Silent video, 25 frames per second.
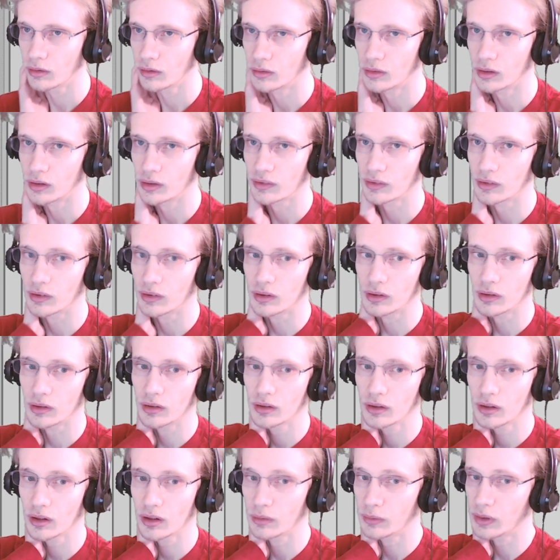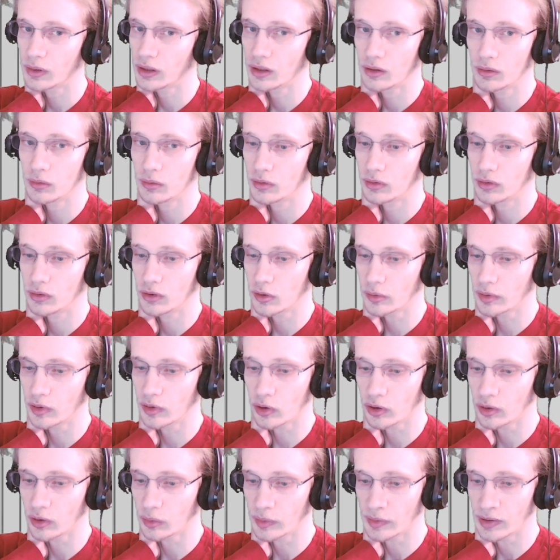Let's see. I mean, going
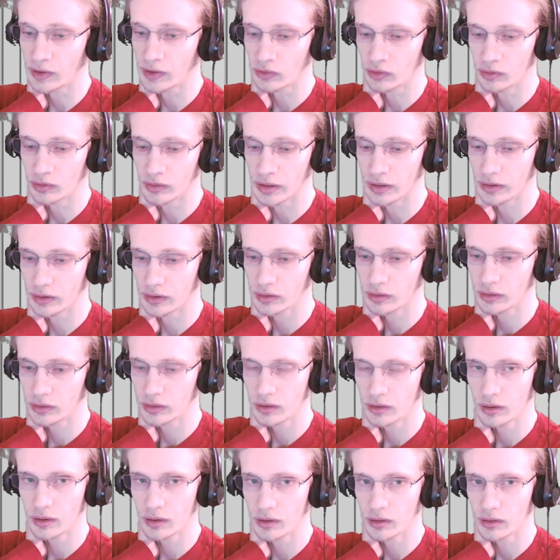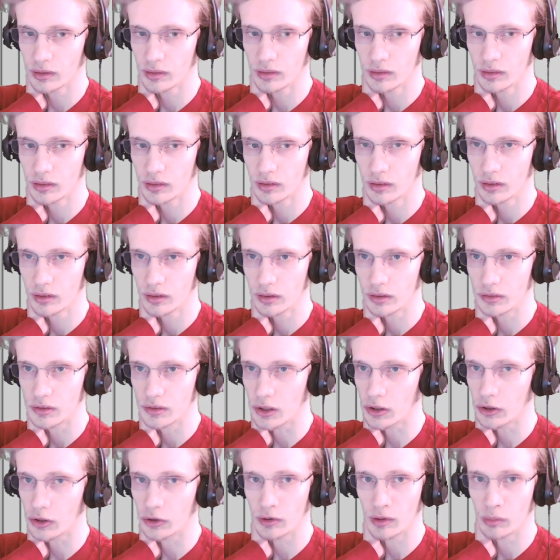all the way back to like
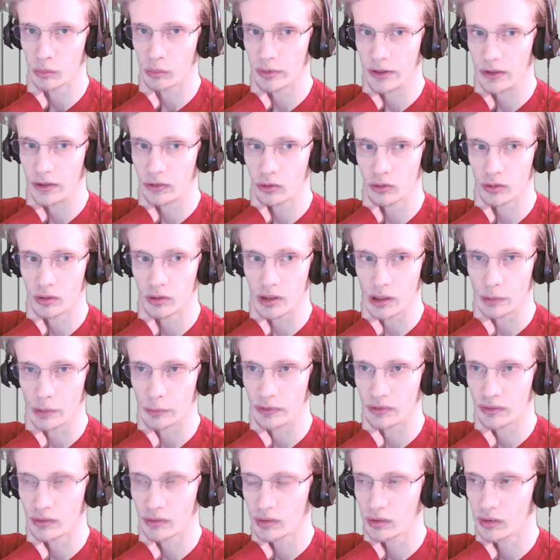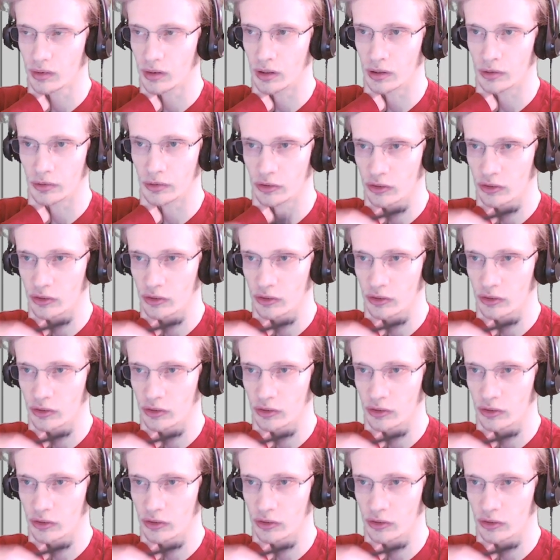younger to preschool, I was, you know,